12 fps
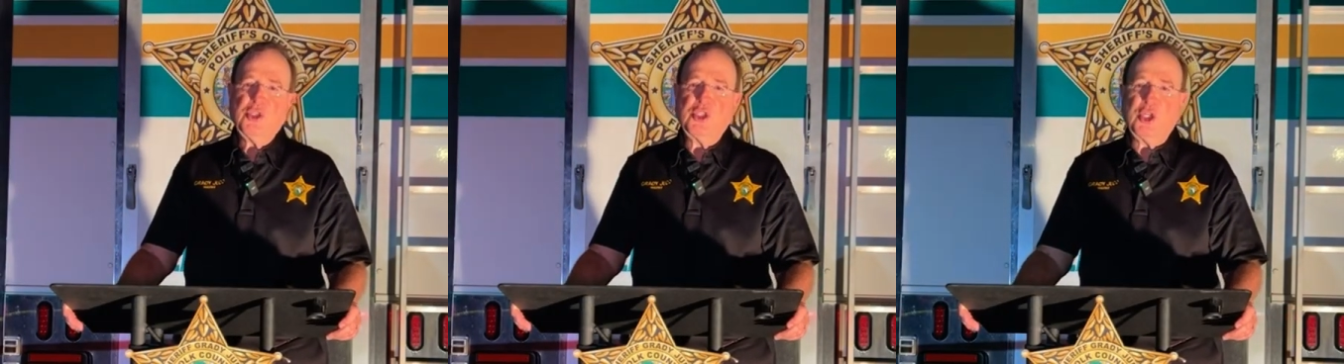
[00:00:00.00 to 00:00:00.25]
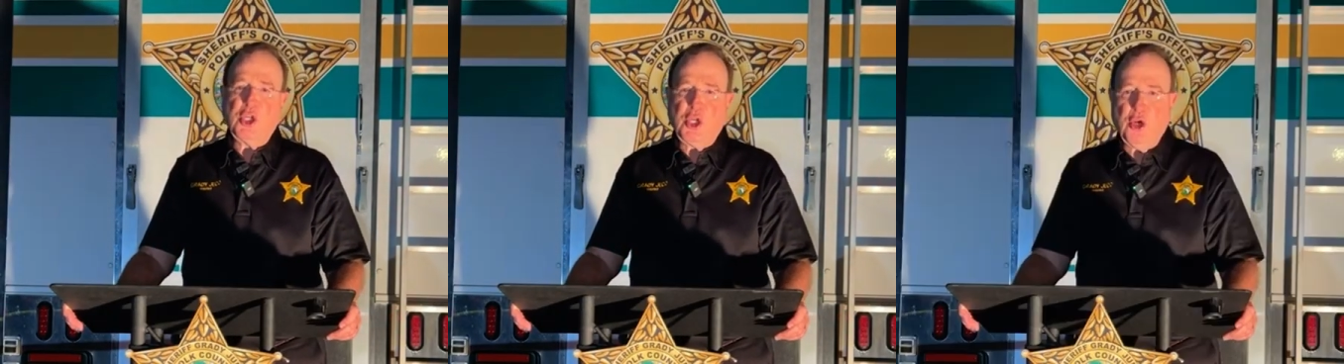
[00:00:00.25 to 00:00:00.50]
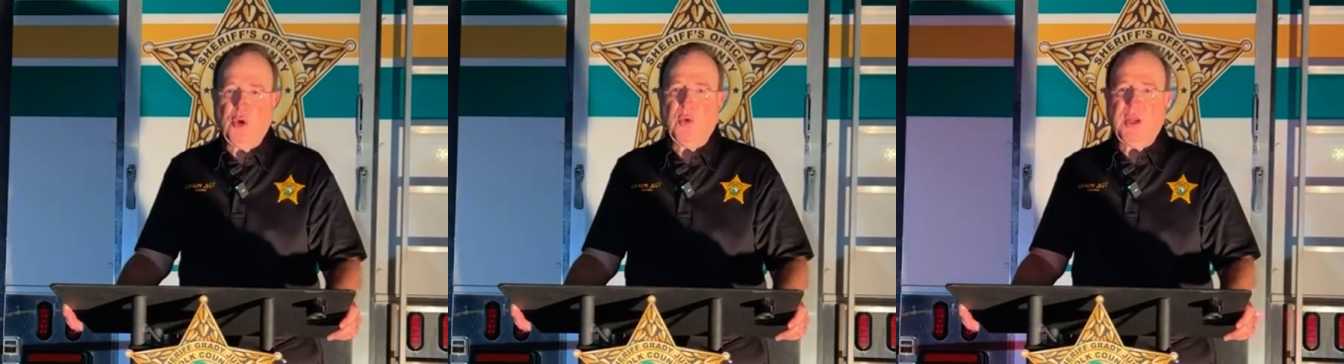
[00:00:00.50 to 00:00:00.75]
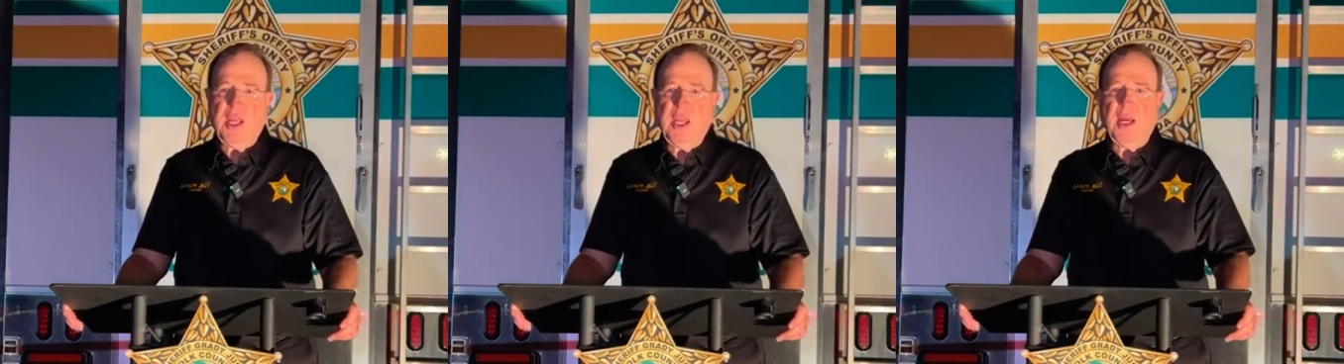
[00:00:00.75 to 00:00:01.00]

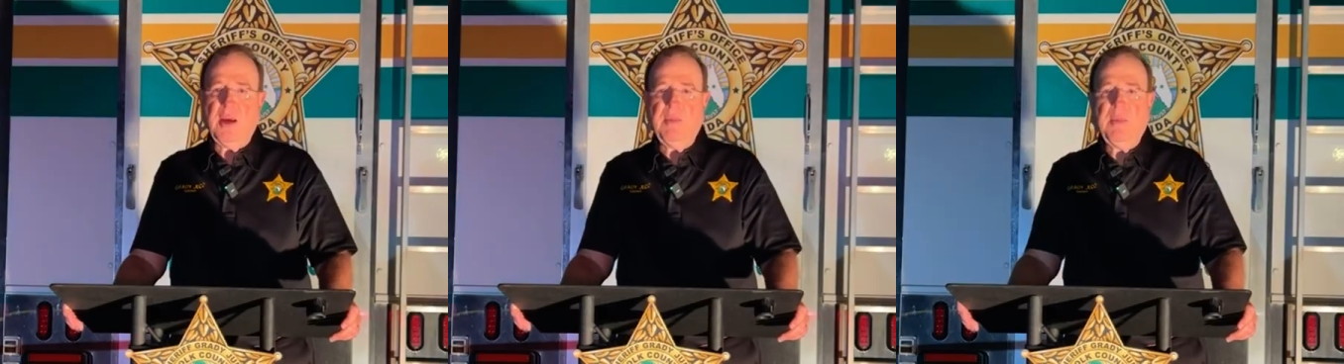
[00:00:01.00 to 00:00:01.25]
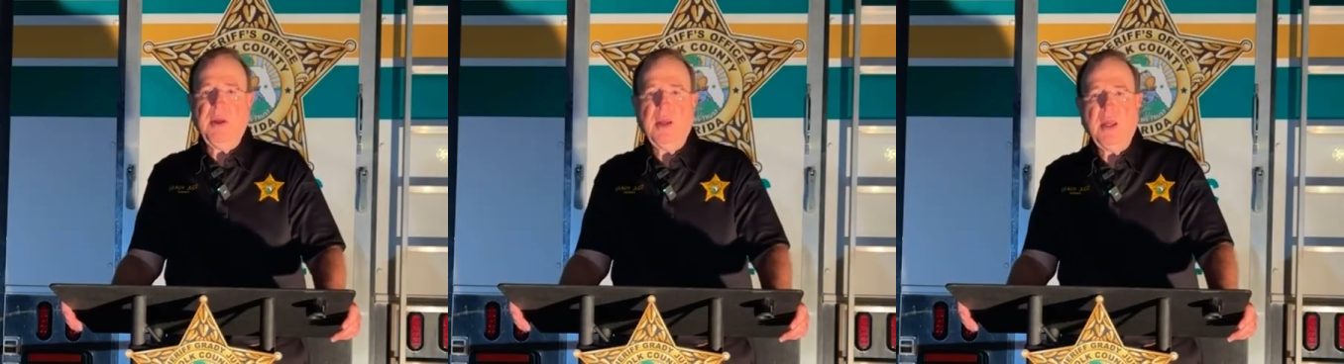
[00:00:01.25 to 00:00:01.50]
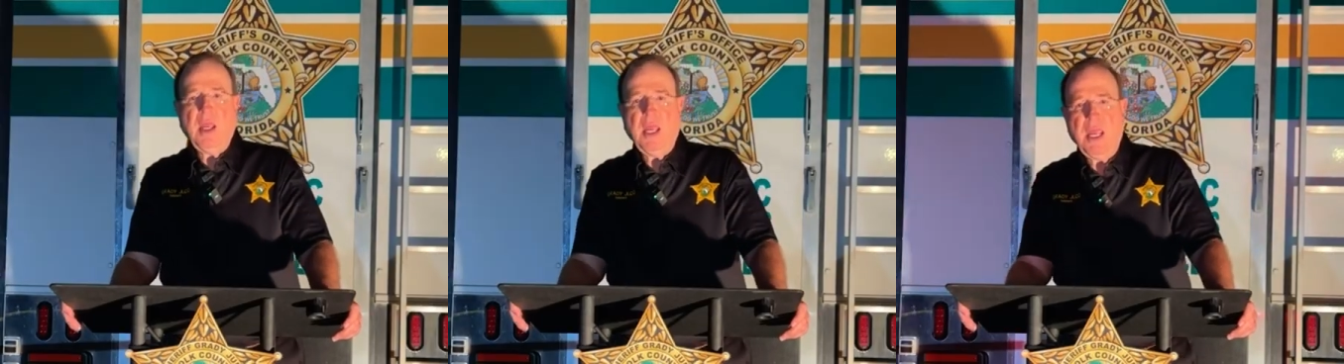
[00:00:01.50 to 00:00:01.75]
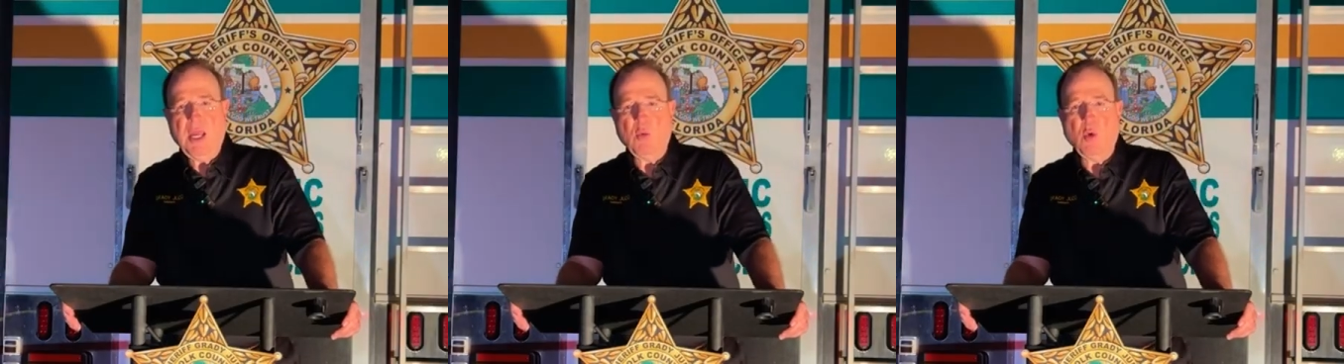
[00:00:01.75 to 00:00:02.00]
secured him
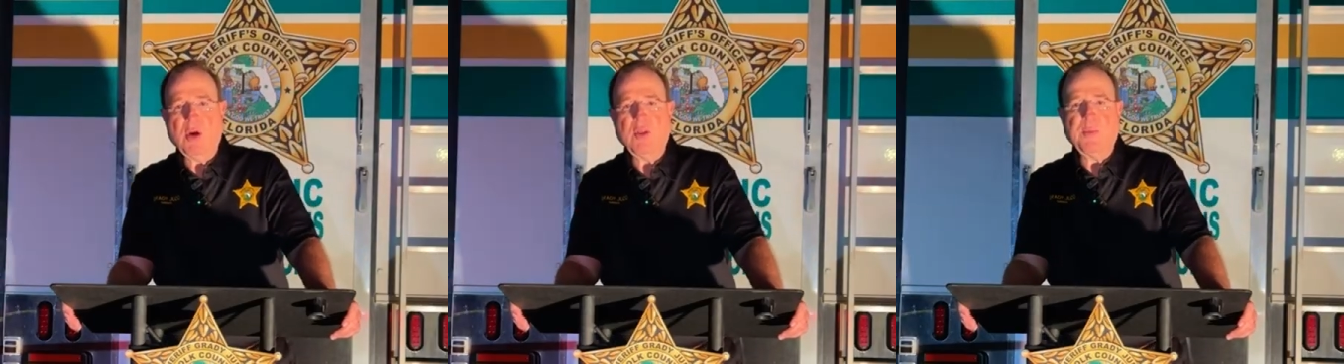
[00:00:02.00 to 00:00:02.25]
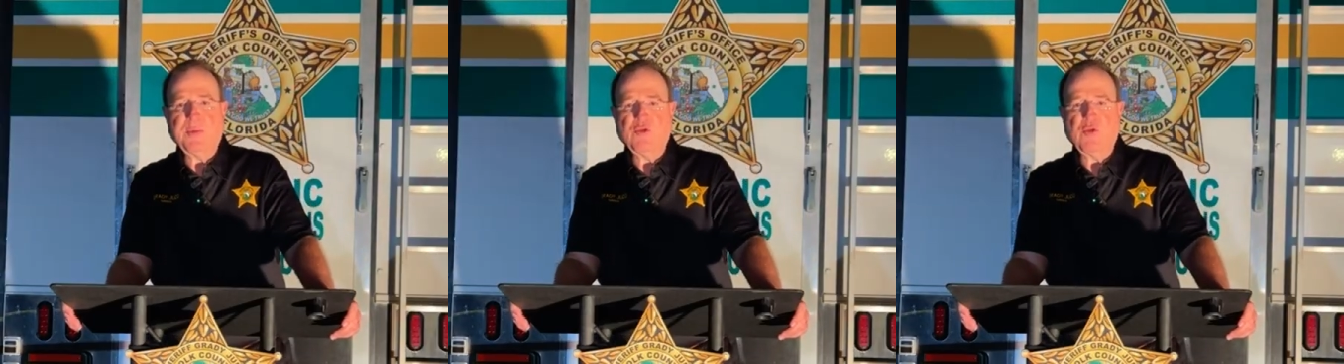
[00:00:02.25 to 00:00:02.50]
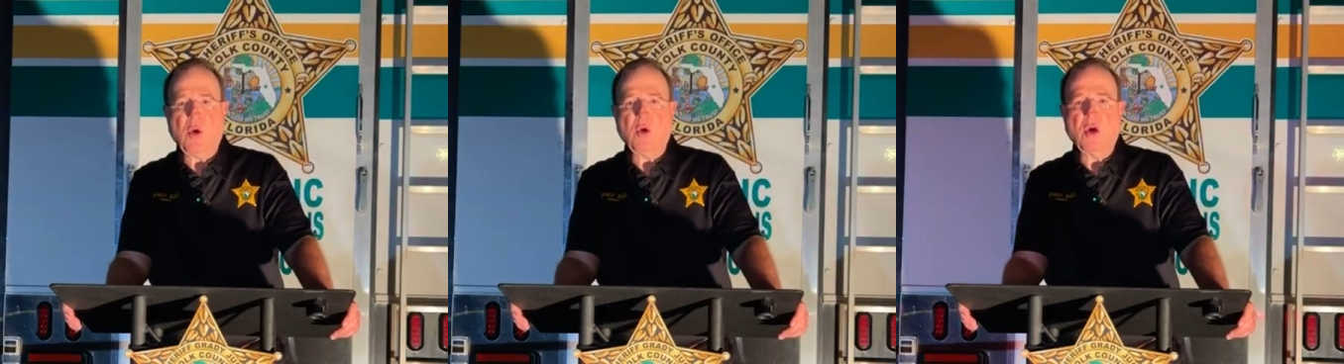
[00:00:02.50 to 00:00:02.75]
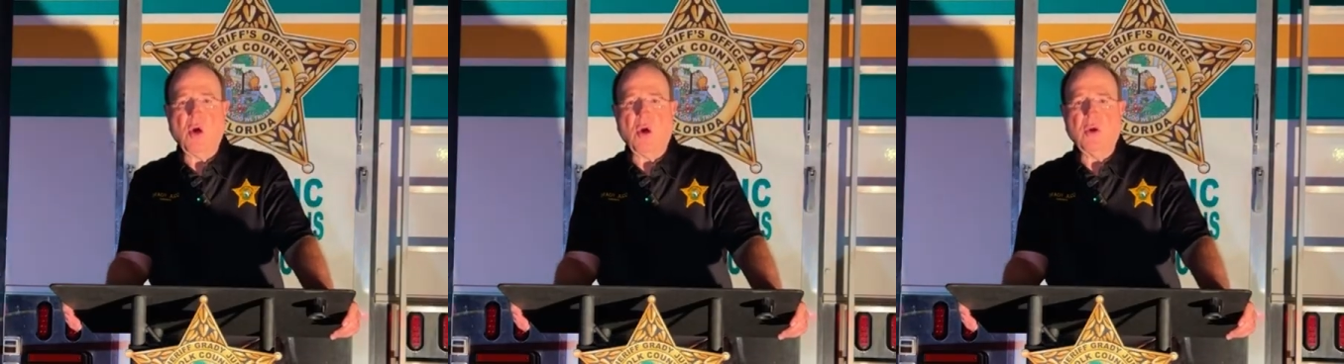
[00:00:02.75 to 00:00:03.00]
in one of the
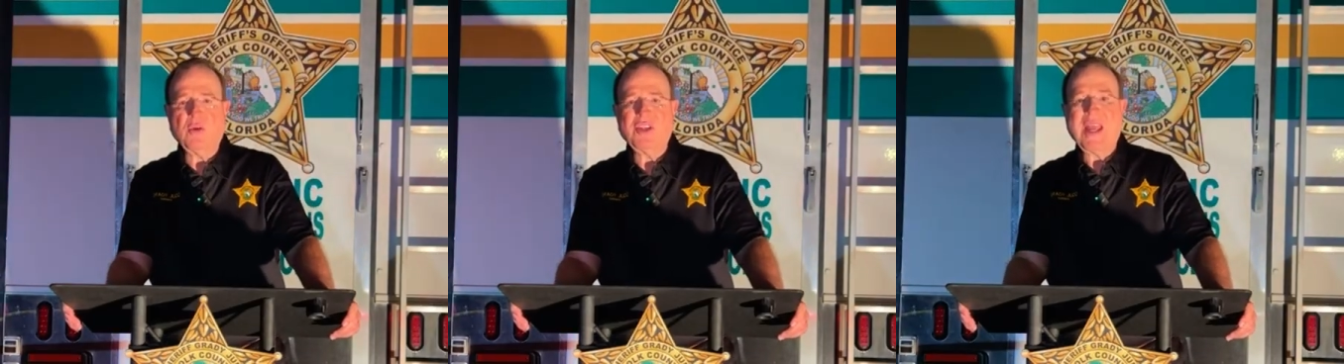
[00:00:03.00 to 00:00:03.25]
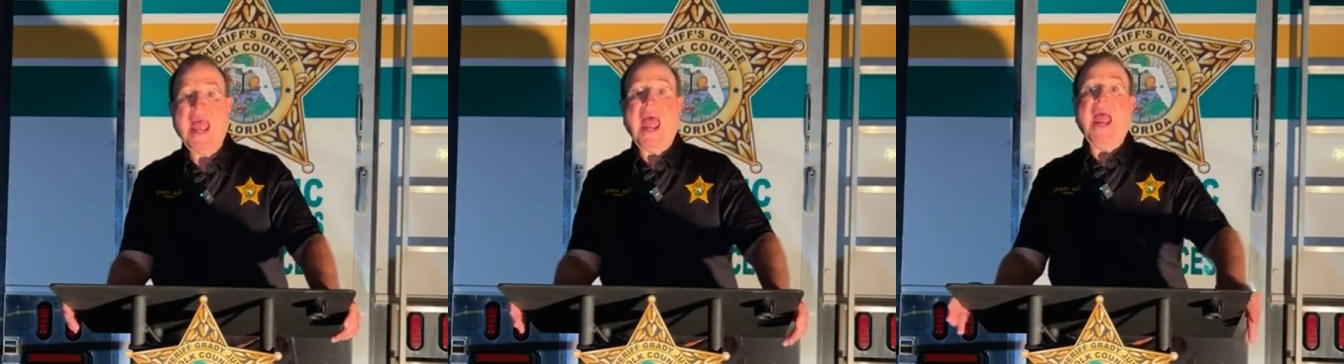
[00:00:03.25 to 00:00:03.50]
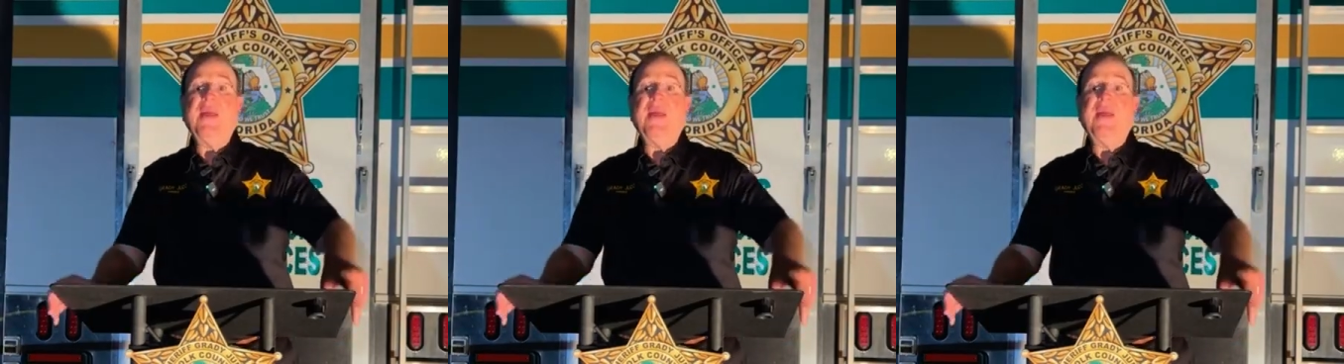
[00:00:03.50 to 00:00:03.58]
patrol cars,